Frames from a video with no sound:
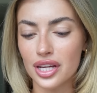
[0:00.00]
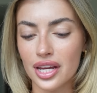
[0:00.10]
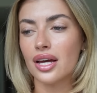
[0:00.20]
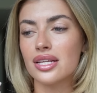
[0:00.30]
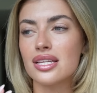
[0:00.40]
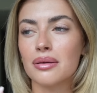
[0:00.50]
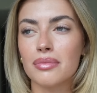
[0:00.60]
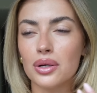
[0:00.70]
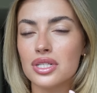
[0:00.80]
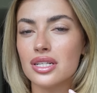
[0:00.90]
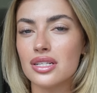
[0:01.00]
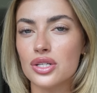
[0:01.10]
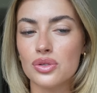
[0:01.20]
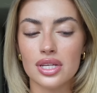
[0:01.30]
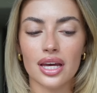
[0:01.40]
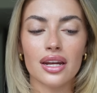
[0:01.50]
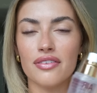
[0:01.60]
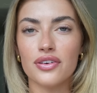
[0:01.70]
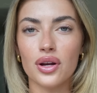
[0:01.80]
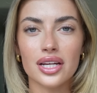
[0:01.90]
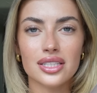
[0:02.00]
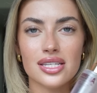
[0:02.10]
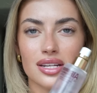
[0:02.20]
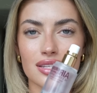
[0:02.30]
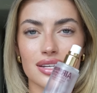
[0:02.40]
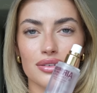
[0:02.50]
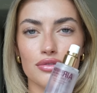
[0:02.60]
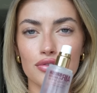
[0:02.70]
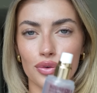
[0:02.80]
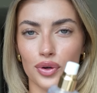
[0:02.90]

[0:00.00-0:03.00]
and it's like melted into your skin? I feel like this does it for